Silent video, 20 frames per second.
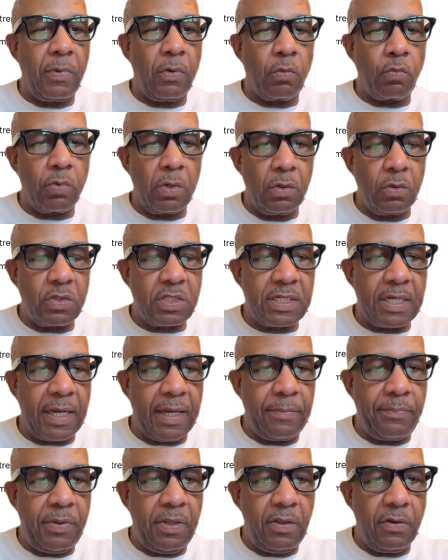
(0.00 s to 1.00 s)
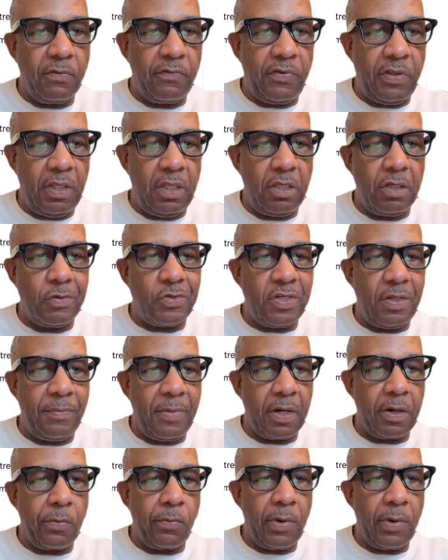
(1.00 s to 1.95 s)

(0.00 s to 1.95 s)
the roadside POV using Meta